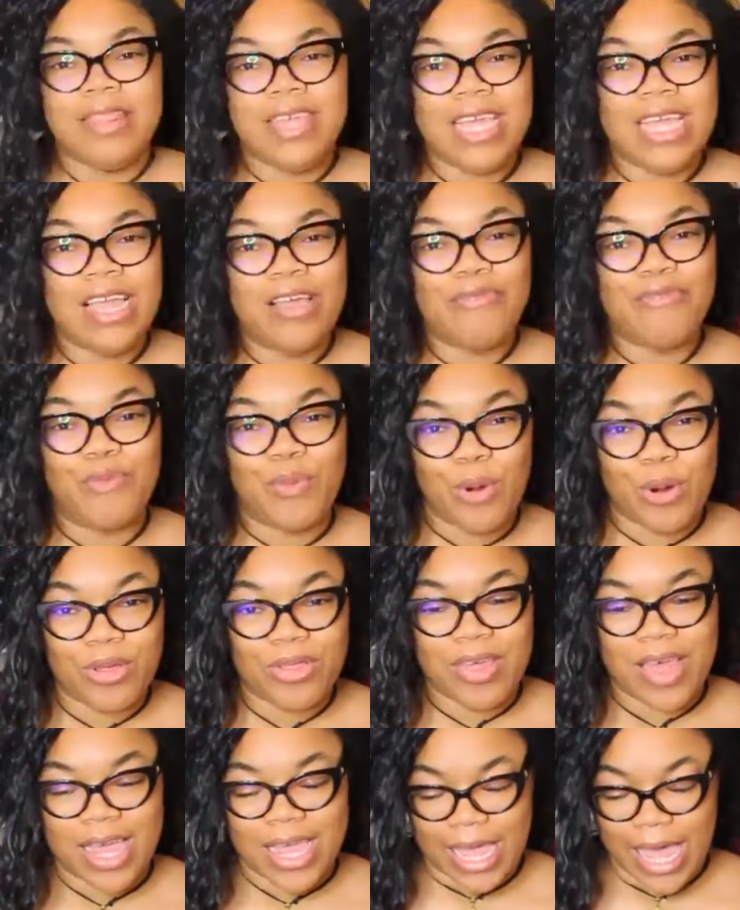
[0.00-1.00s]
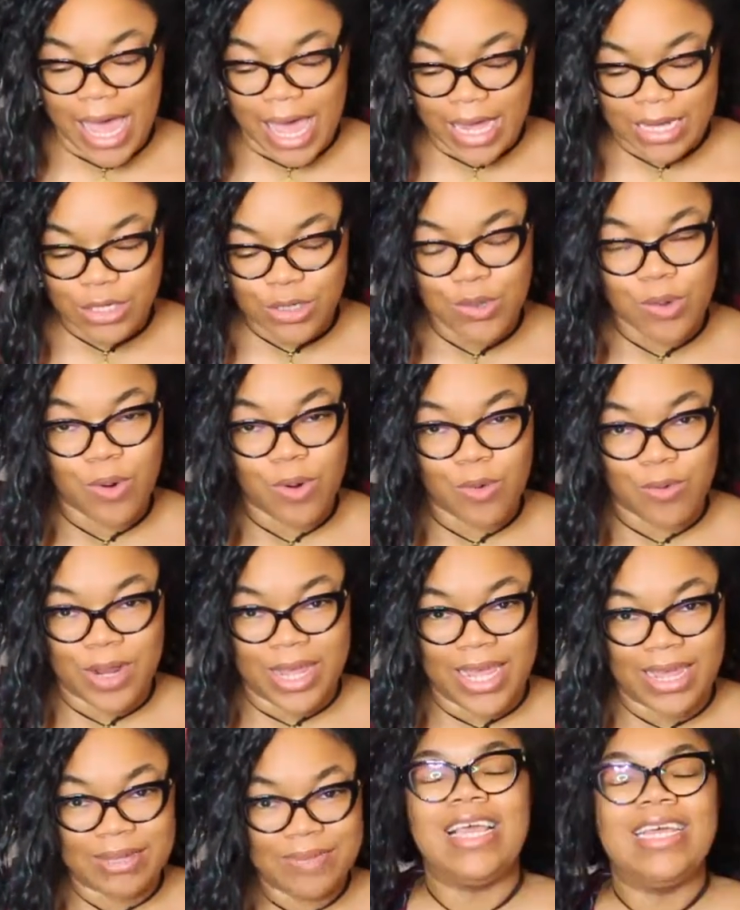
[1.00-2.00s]
The fourth
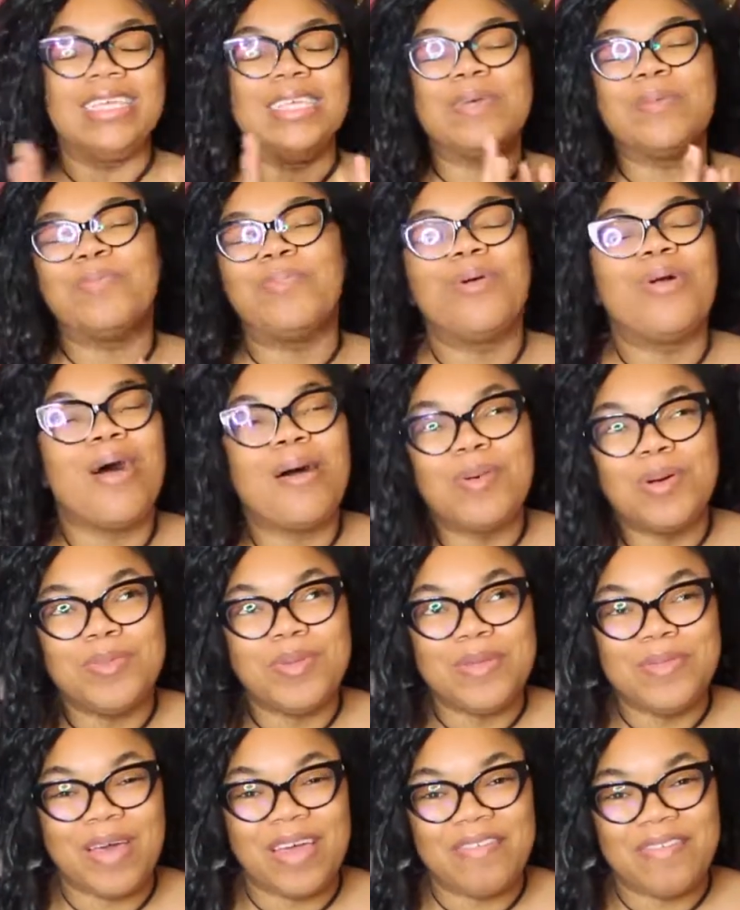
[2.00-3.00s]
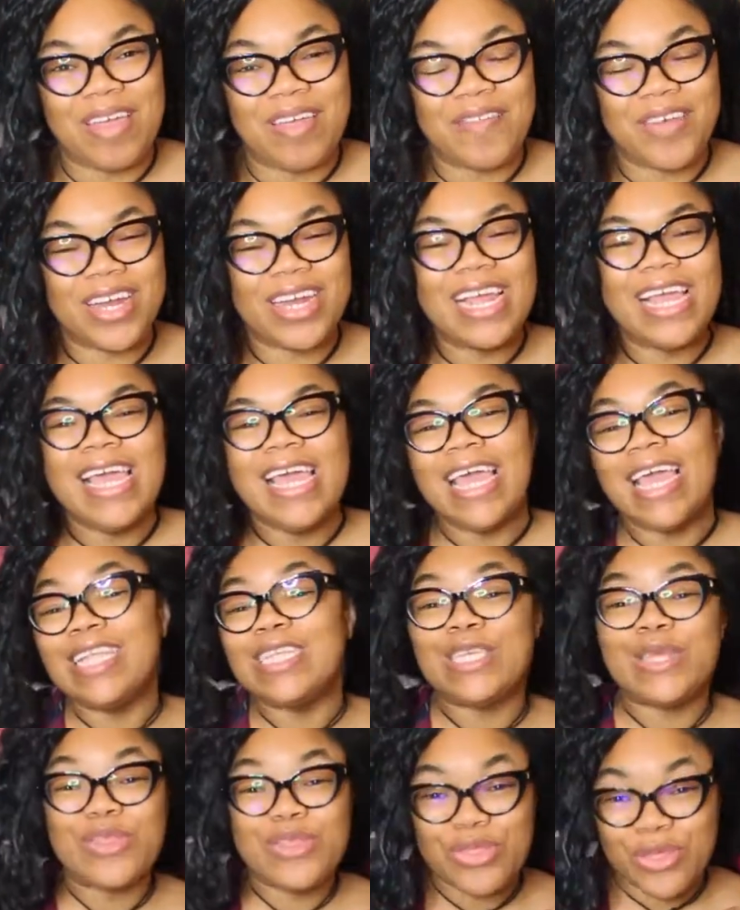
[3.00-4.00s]
category is probably my favorite.
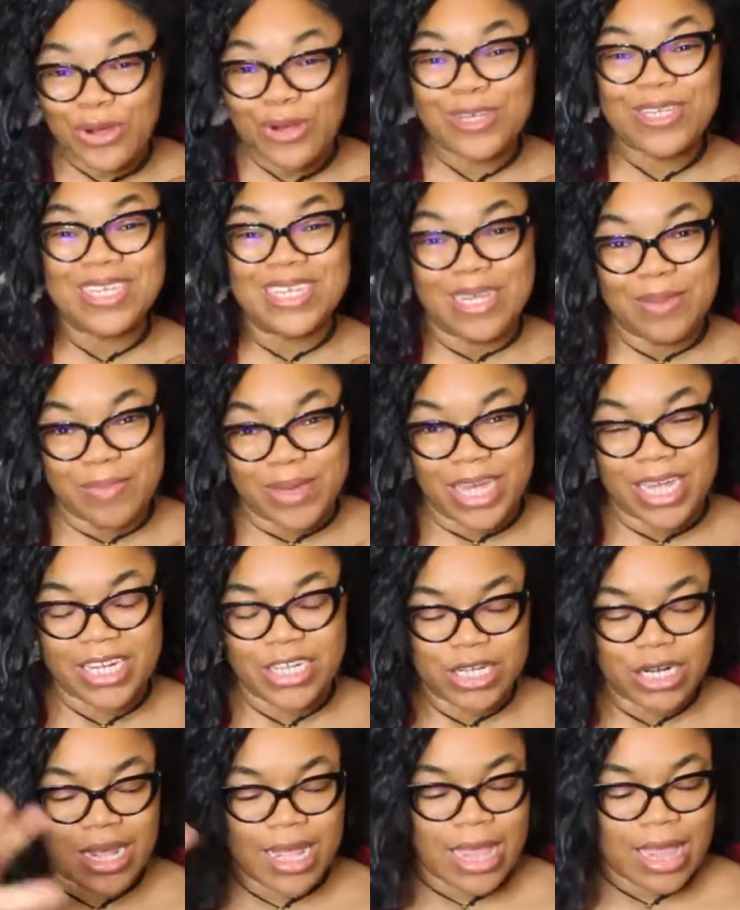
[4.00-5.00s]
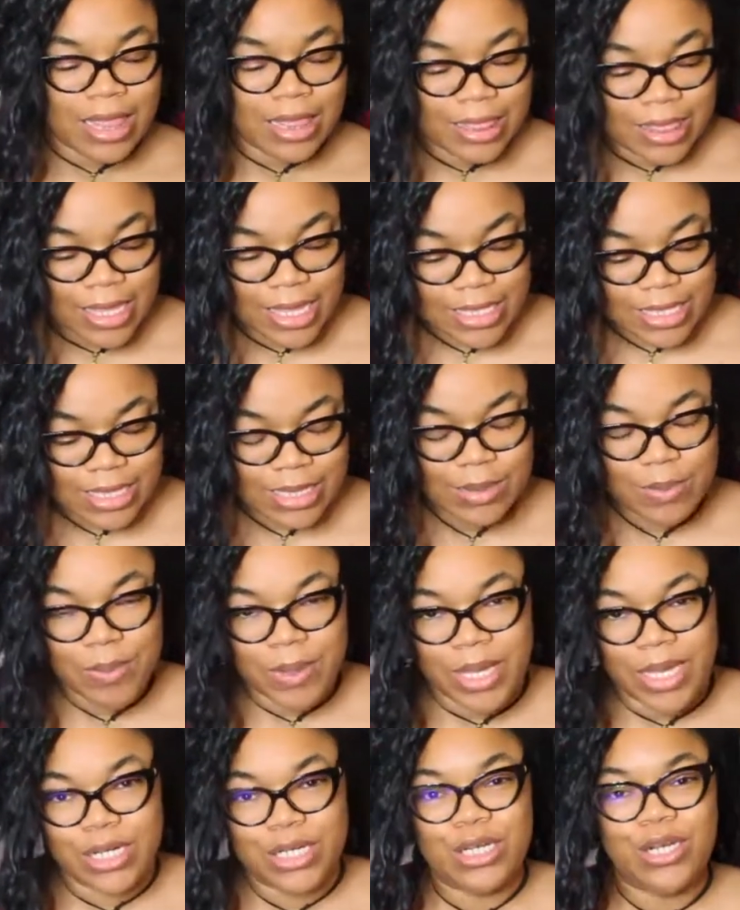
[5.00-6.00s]
It's Thirsty Bitch. This is a
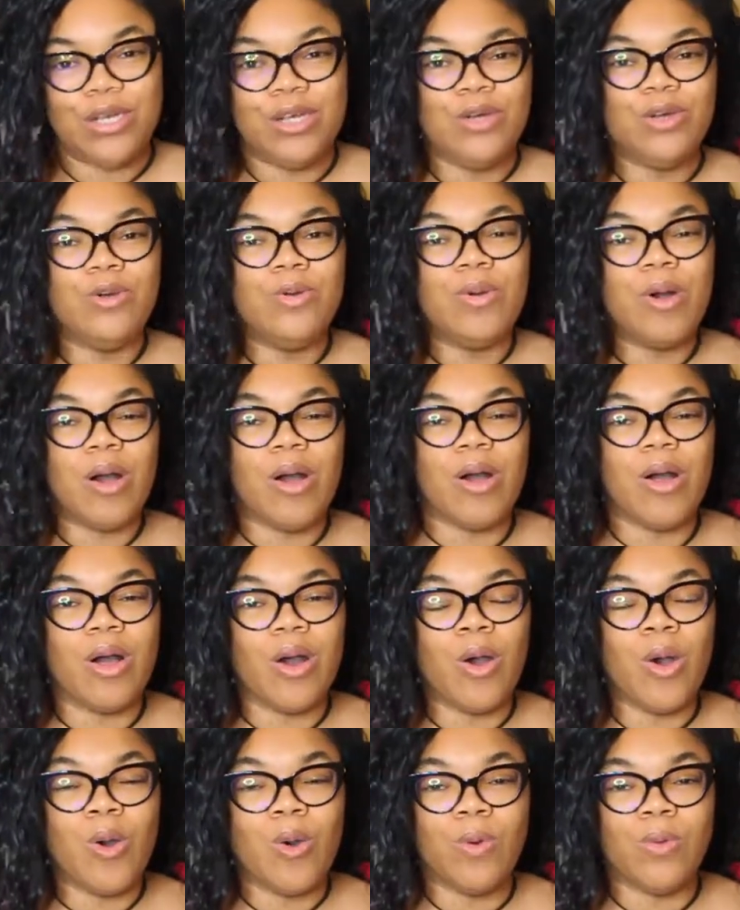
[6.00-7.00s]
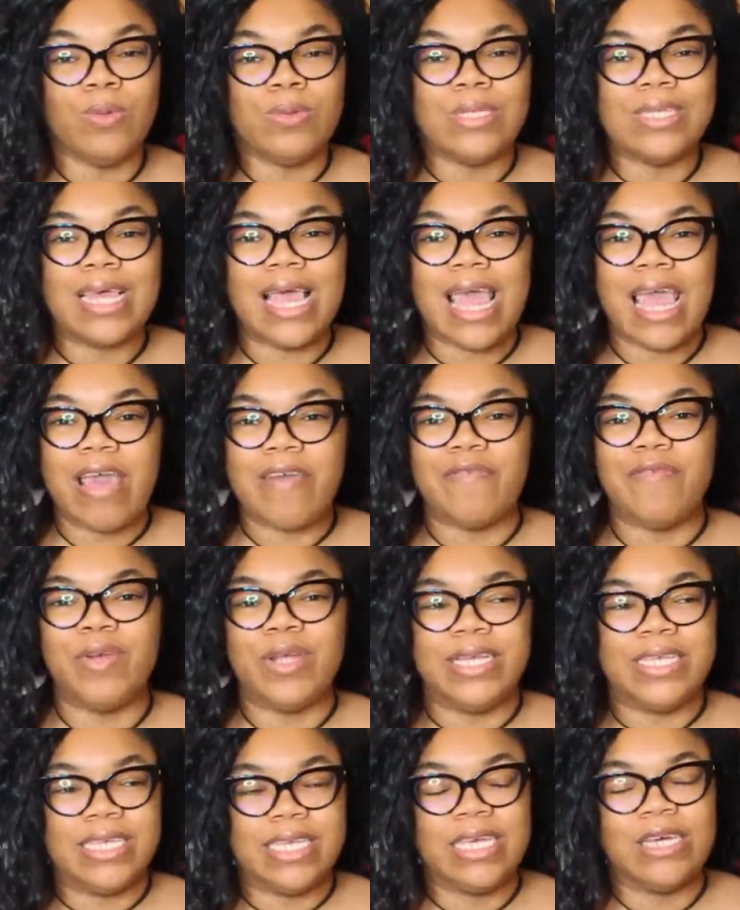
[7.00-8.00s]
bitch who owns
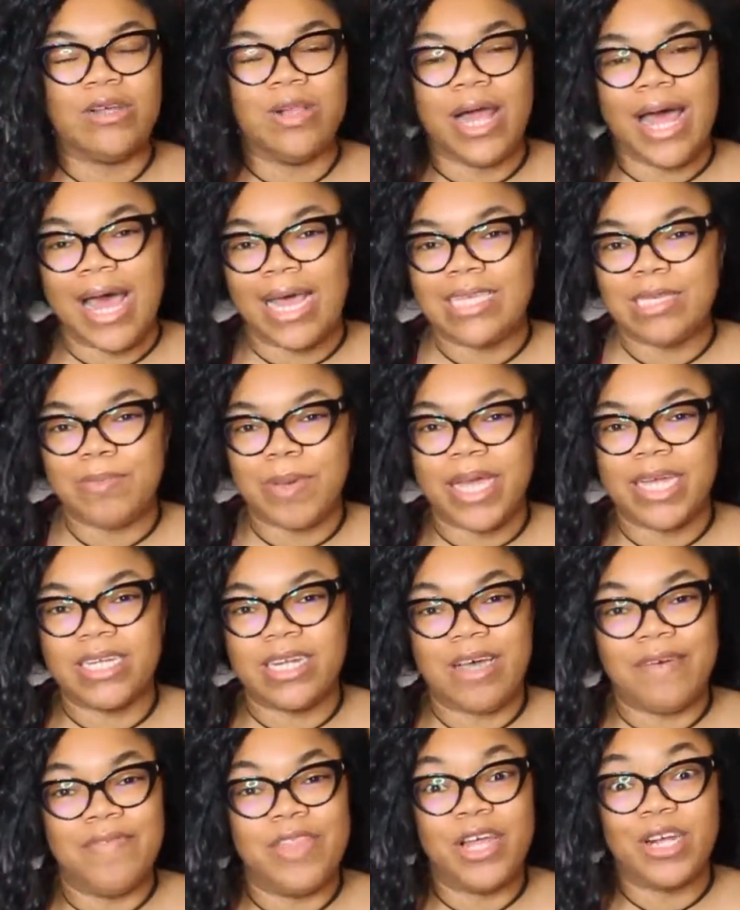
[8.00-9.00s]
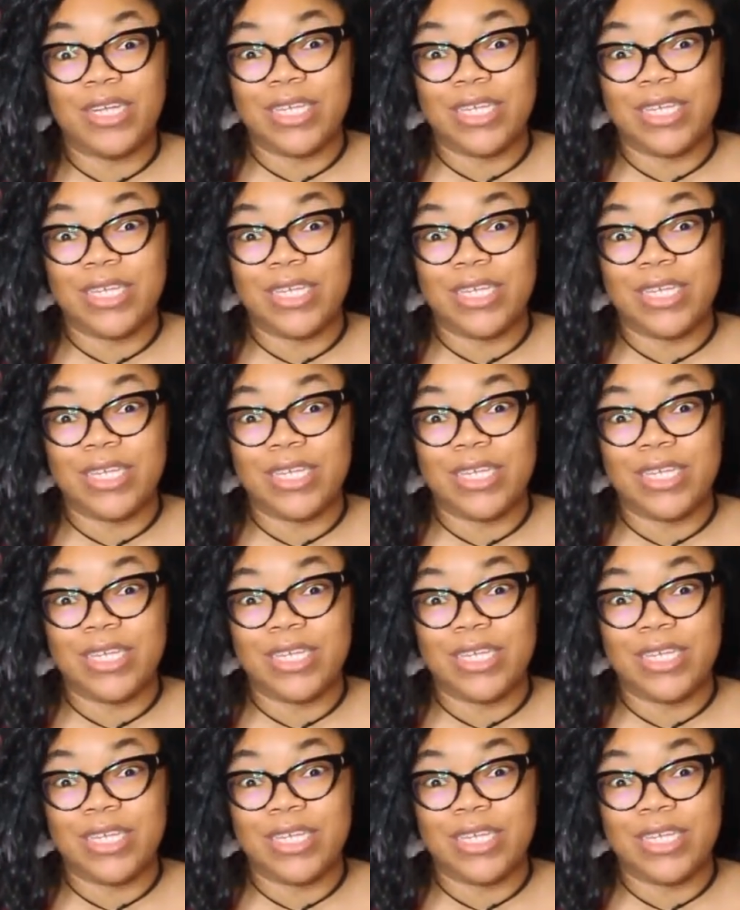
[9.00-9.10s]
every single aspect of their